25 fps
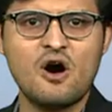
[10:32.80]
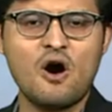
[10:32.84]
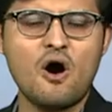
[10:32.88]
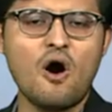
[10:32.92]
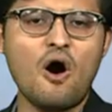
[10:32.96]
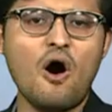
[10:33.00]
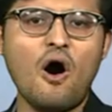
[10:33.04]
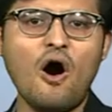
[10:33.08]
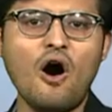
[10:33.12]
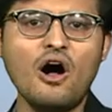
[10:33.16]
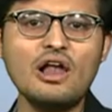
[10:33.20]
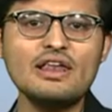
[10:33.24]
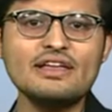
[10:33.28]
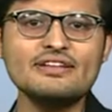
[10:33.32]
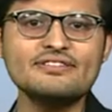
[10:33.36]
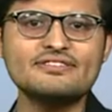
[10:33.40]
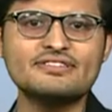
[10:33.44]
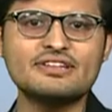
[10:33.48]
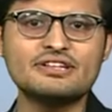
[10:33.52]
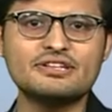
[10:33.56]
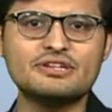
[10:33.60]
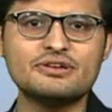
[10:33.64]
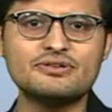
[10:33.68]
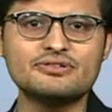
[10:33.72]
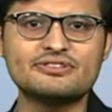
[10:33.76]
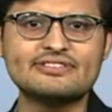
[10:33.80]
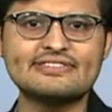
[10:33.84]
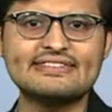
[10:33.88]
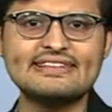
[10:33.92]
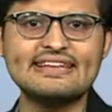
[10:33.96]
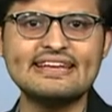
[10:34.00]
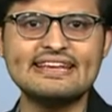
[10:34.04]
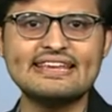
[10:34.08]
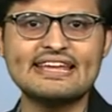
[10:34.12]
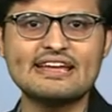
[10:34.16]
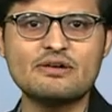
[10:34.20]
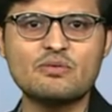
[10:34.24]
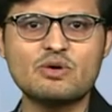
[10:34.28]
All institutes
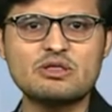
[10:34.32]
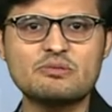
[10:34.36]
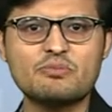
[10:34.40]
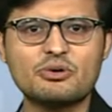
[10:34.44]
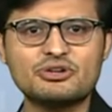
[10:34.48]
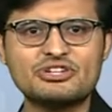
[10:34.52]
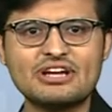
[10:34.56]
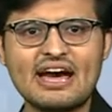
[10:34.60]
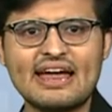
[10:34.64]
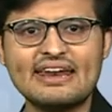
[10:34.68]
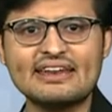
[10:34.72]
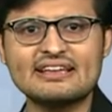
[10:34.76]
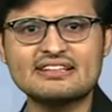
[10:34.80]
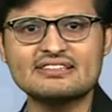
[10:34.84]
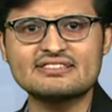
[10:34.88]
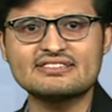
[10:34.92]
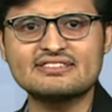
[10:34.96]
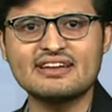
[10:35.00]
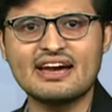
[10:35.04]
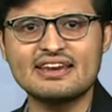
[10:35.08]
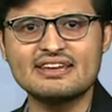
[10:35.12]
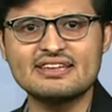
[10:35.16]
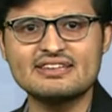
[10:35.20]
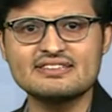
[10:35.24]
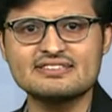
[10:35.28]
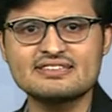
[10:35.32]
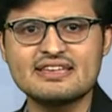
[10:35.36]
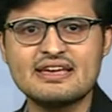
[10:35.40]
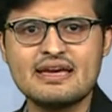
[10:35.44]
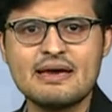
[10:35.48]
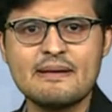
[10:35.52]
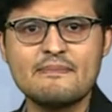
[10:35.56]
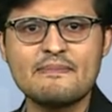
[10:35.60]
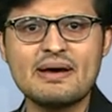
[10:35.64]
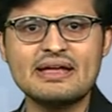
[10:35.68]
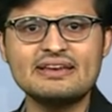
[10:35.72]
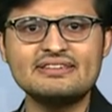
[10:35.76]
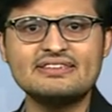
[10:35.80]
leading with botanical studies
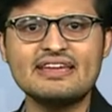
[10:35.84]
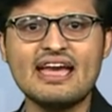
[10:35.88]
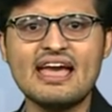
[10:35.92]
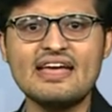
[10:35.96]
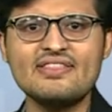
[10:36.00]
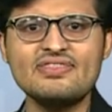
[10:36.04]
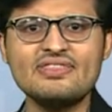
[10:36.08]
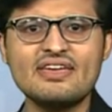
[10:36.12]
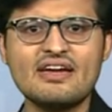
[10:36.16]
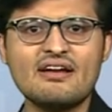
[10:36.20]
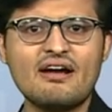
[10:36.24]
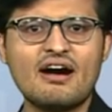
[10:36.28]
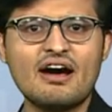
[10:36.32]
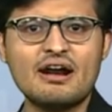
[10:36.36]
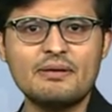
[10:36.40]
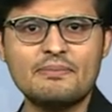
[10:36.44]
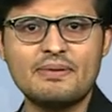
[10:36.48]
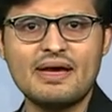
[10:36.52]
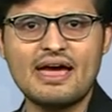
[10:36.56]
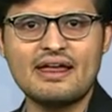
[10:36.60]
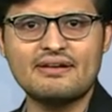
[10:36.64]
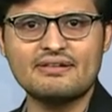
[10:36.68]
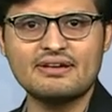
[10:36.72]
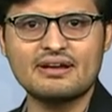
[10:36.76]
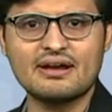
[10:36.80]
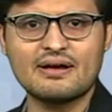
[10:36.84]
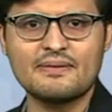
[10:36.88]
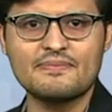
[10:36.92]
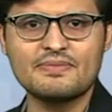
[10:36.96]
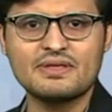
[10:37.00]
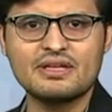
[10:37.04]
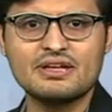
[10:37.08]
maintain their herbaria.